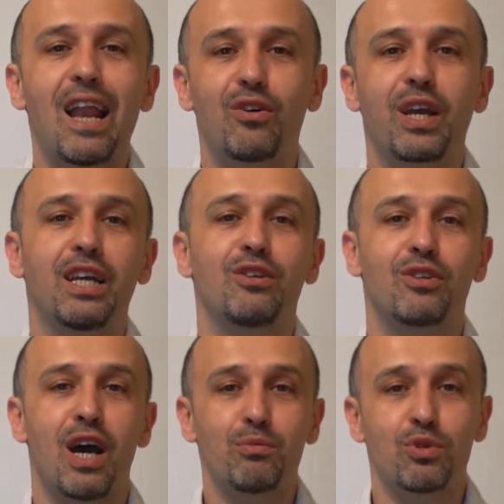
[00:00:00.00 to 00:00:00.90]
allocate your
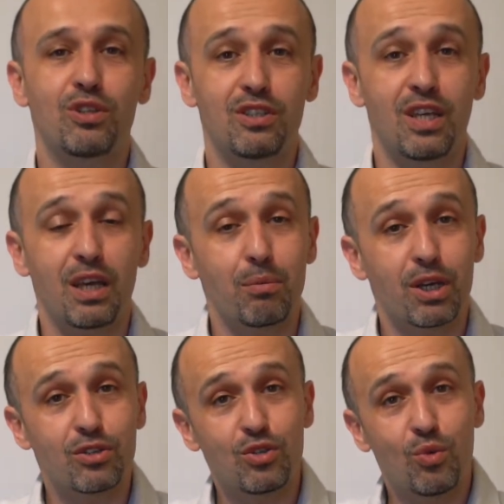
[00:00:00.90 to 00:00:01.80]
time to this thing
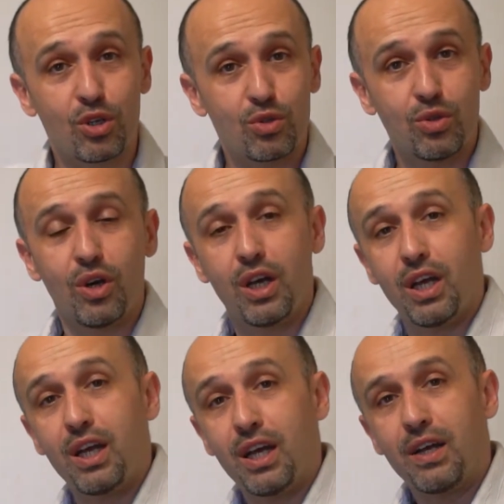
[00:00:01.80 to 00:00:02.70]
because you want to
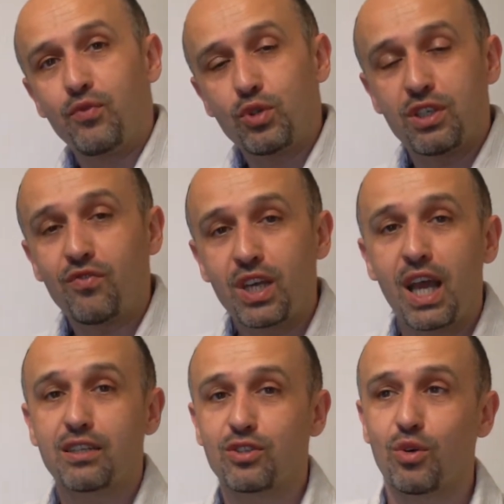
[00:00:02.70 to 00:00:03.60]
do something else.